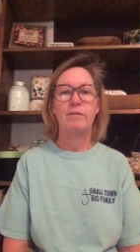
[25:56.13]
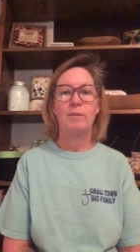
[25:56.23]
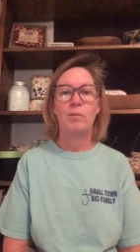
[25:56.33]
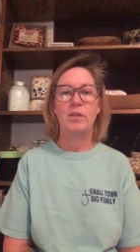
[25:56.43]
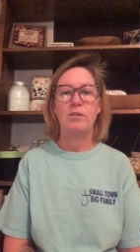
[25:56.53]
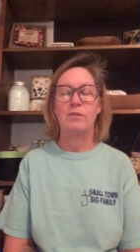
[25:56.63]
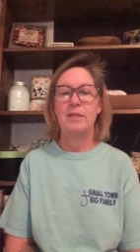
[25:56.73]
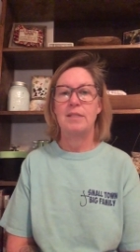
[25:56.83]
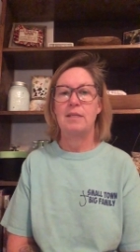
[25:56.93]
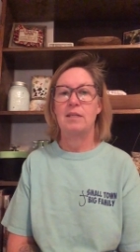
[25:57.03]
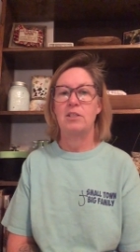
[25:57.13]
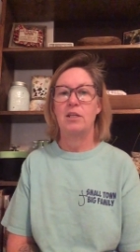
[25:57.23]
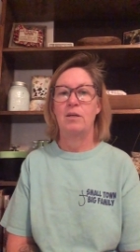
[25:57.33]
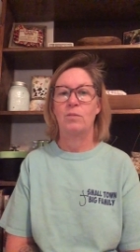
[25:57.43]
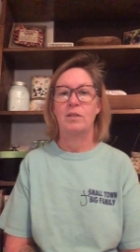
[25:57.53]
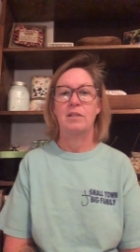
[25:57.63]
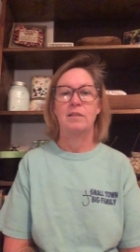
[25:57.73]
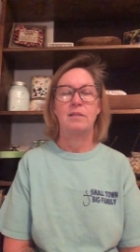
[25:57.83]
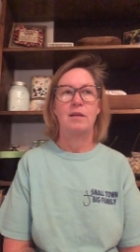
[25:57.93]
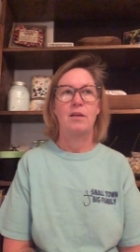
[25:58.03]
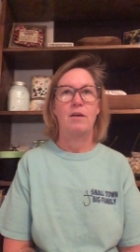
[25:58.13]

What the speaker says: from 123 Stitch, it was